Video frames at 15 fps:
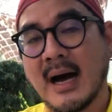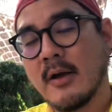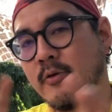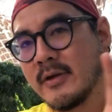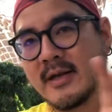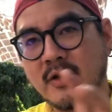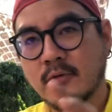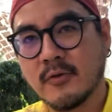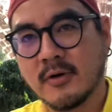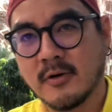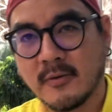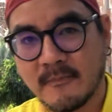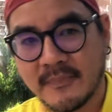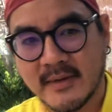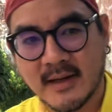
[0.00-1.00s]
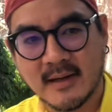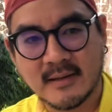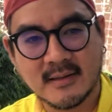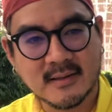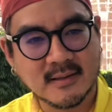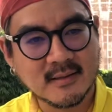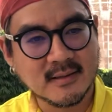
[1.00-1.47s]
You can Google
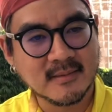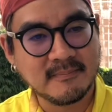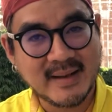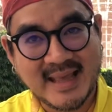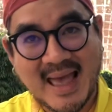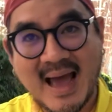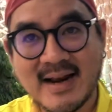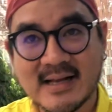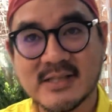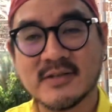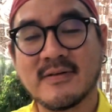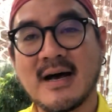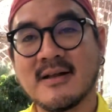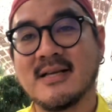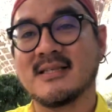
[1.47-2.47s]
the mechanics of how the